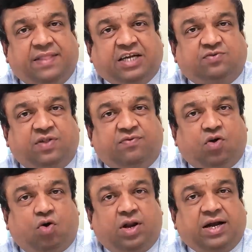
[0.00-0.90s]
That's when we
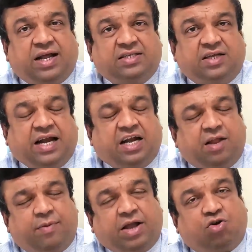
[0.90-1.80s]
call it as an
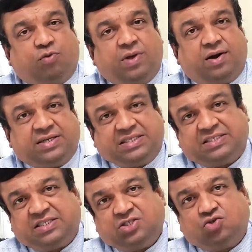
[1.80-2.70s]
antimicrobial
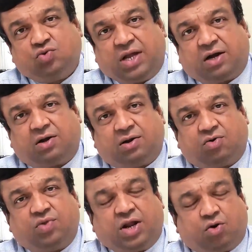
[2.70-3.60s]
resistance to that,
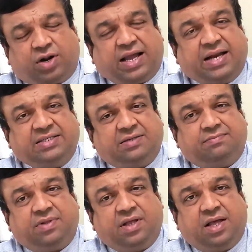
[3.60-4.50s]
to that organism.
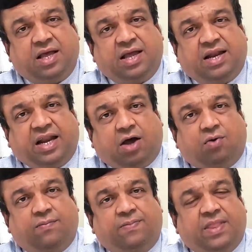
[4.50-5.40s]

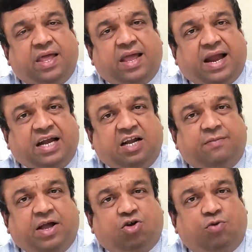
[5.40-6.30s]
Now,
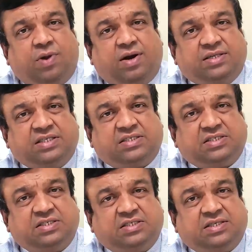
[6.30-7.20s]
antimicrobial
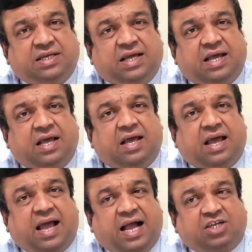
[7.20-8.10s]
resistance,
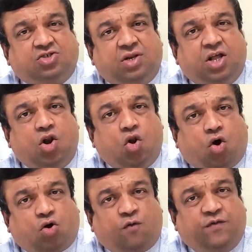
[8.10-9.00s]
actually a
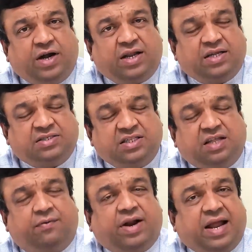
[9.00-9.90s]
lot of it is in
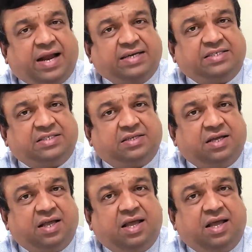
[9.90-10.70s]
our hands.